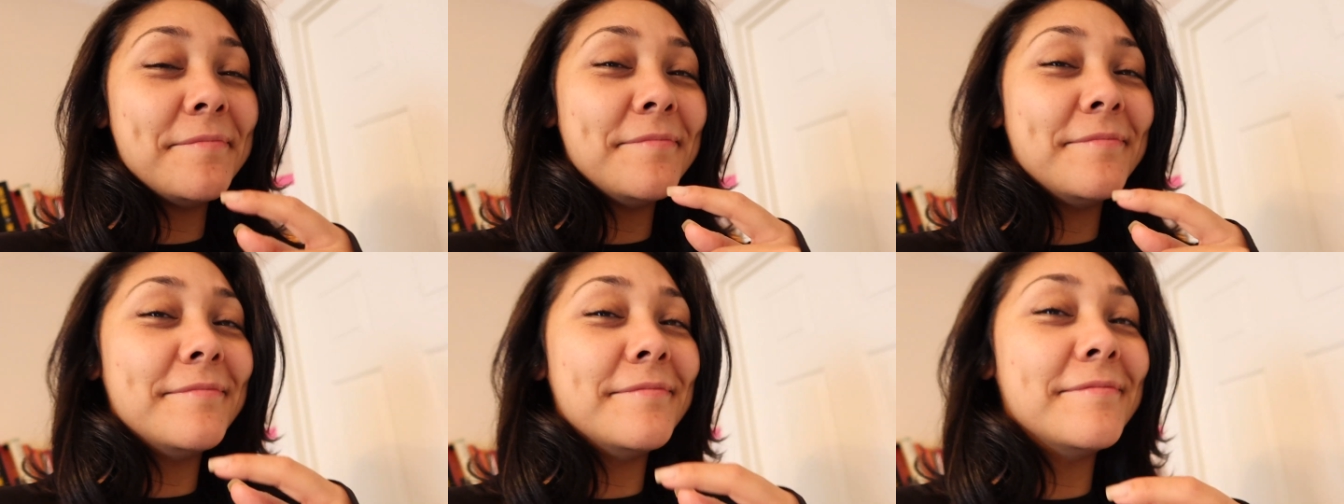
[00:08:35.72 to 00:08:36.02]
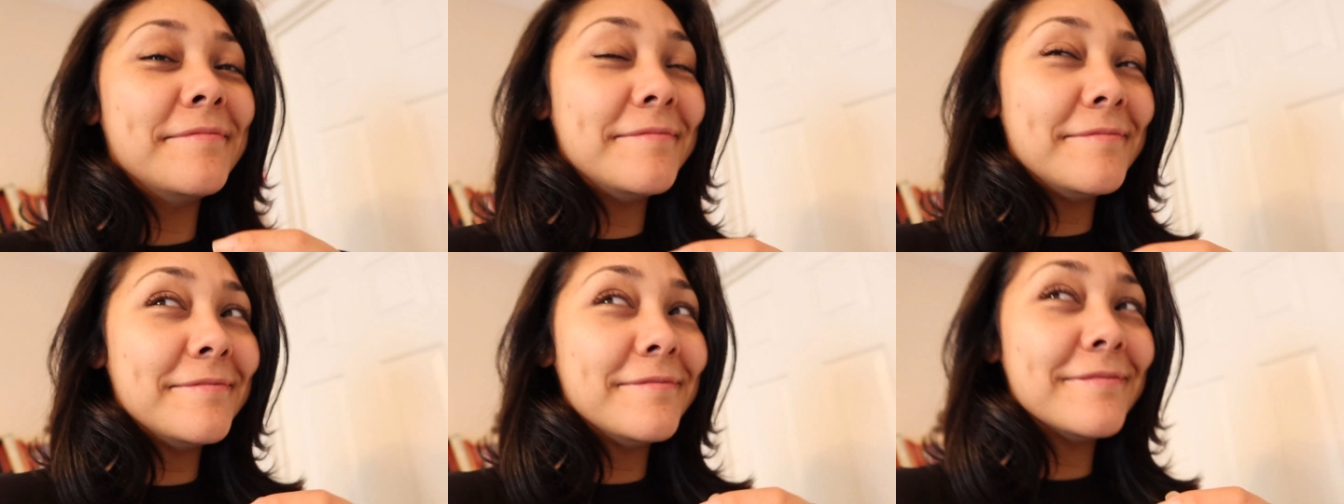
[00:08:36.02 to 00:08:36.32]
Yeah,
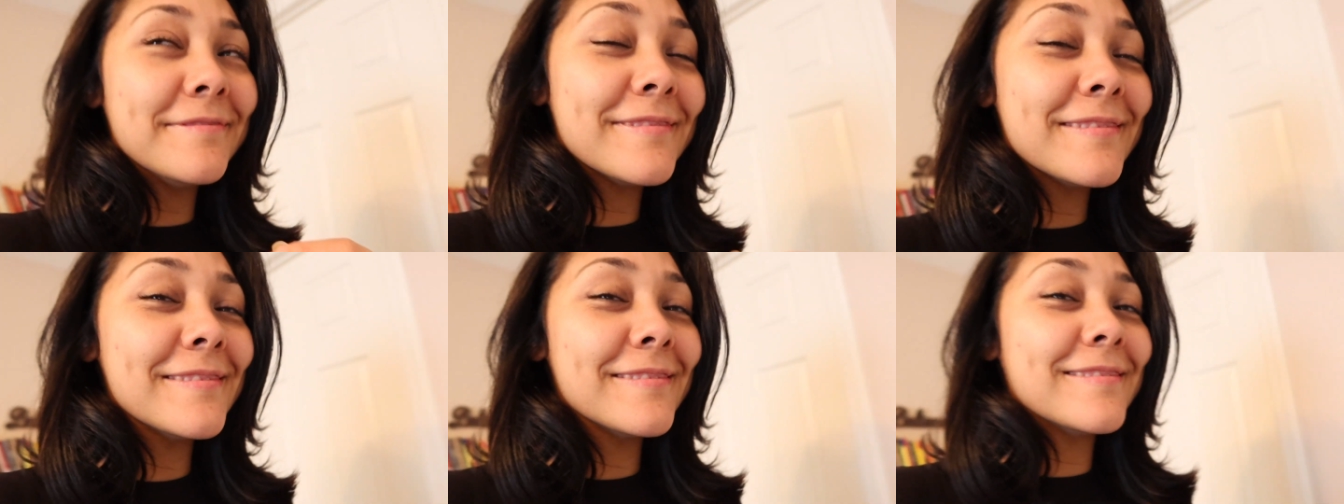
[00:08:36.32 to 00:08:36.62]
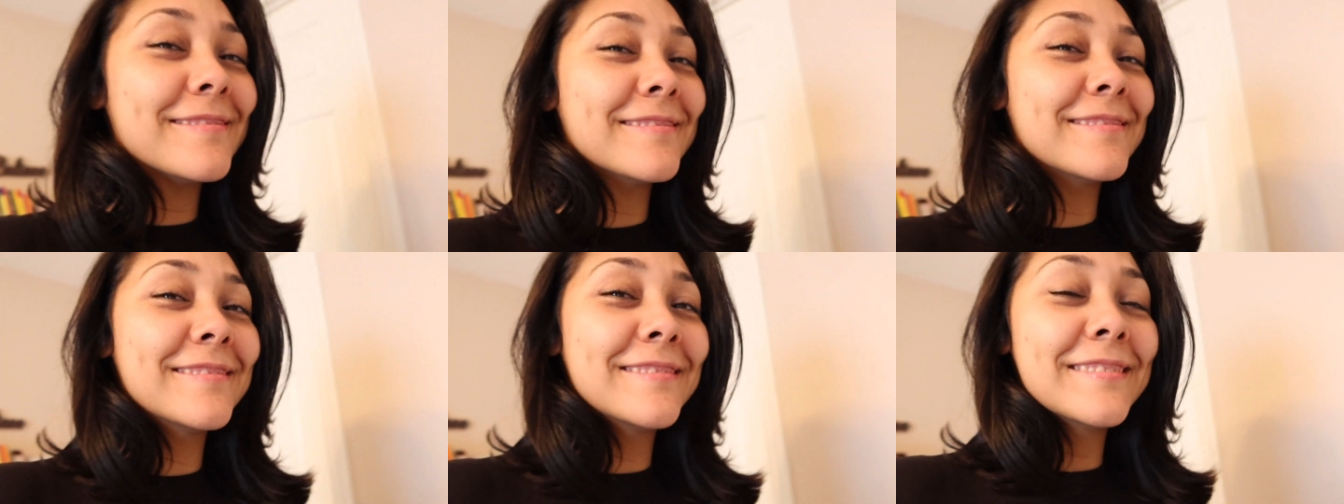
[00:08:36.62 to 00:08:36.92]
are
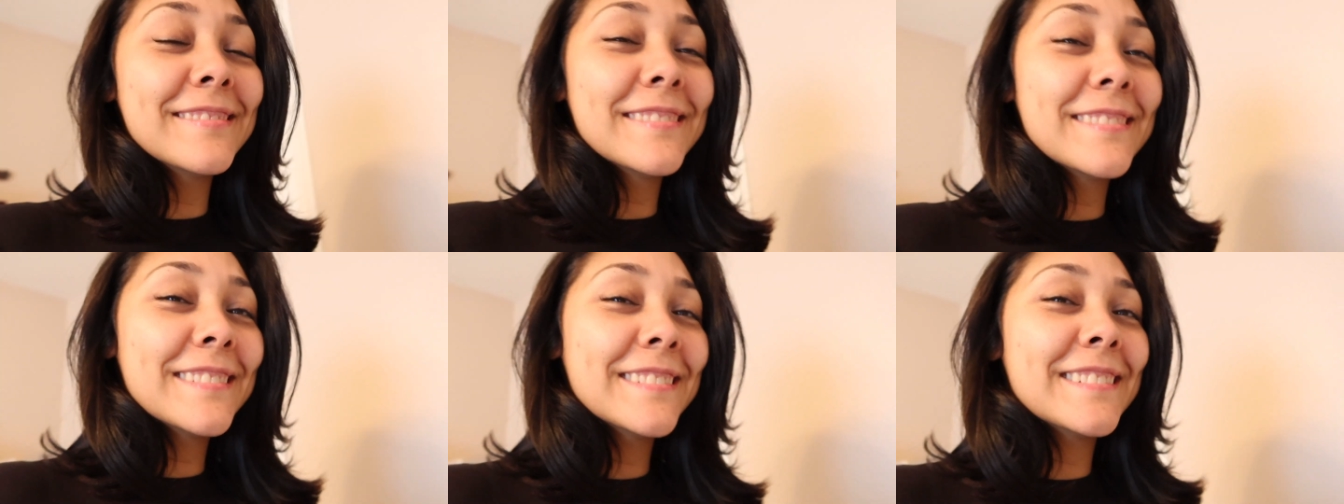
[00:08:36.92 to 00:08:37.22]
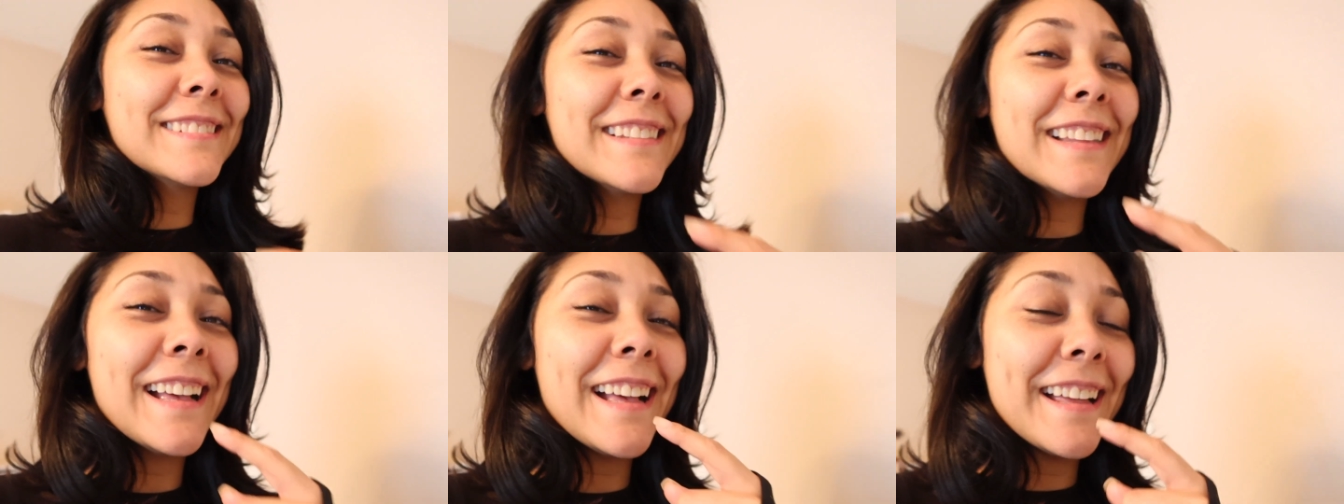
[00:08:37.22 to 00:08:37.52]
you joking?
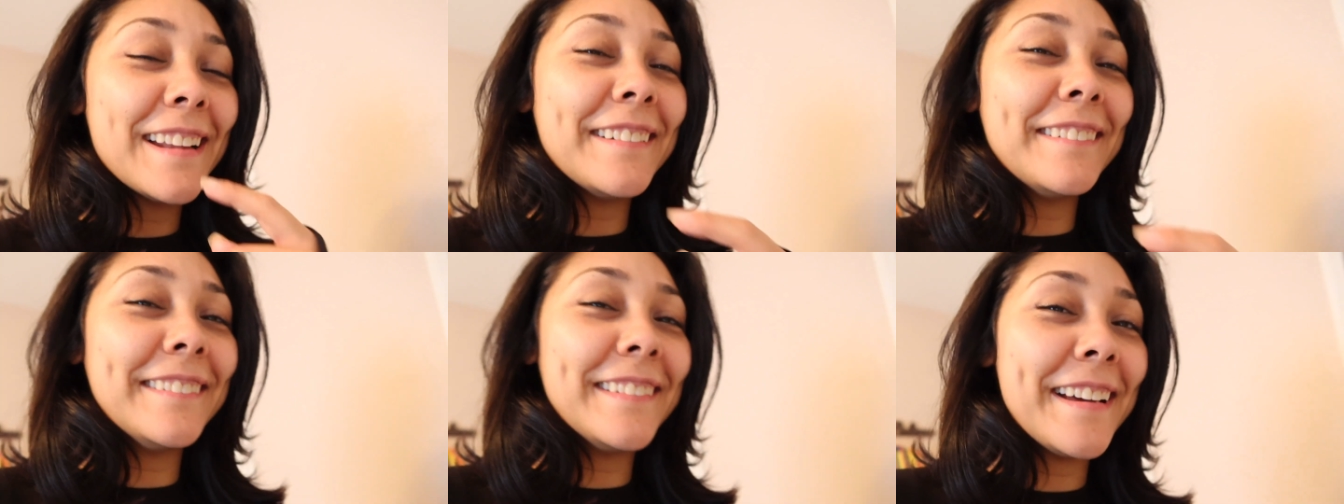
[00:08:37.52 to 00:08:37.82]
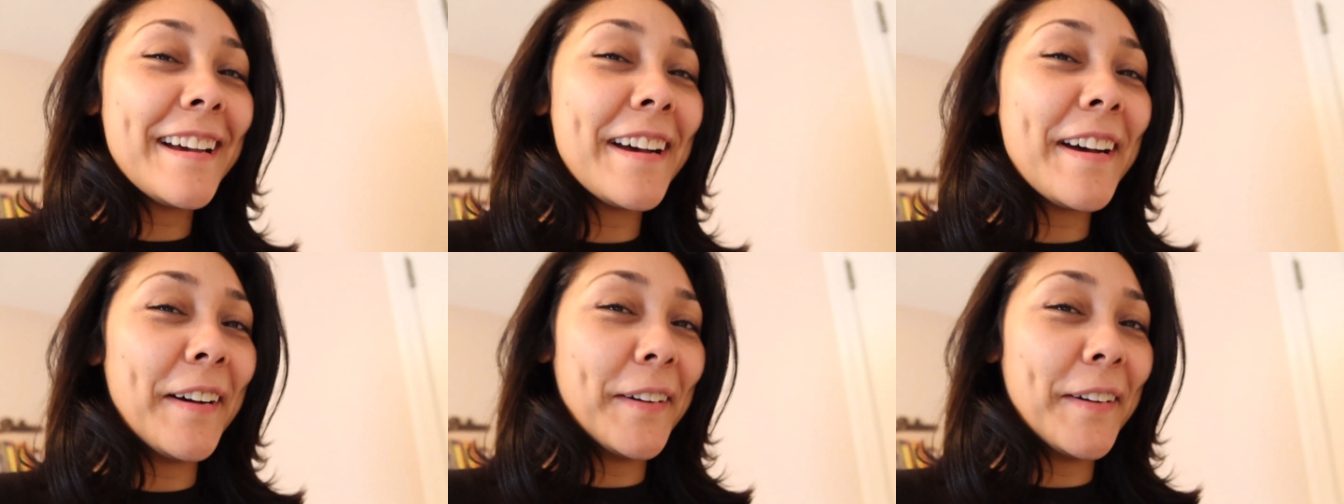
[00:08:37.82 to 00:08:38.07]
I